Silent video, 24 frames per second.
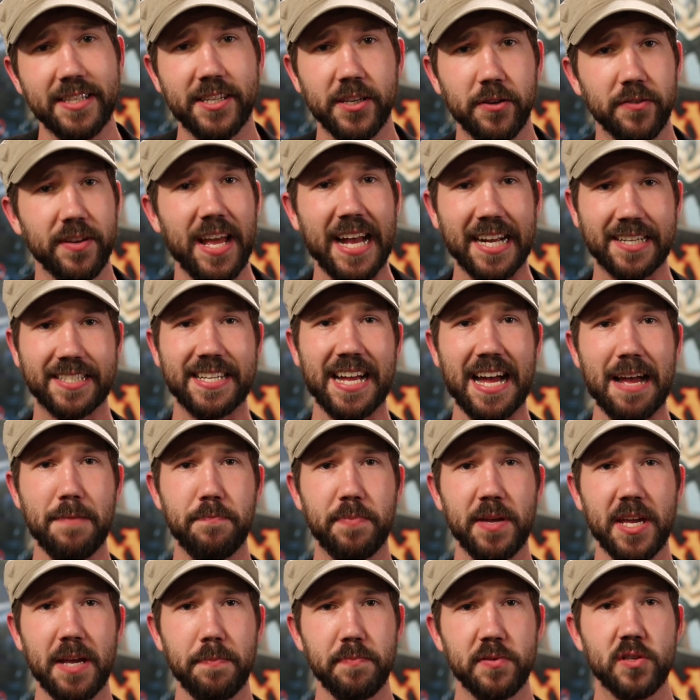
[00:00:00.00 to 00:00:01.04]
until next time,
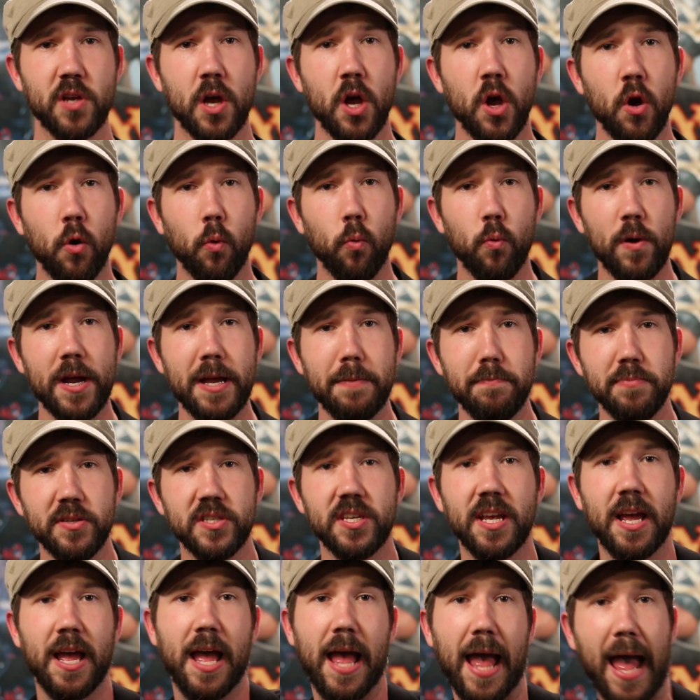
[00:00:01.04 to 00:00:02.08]
peeps, Wibs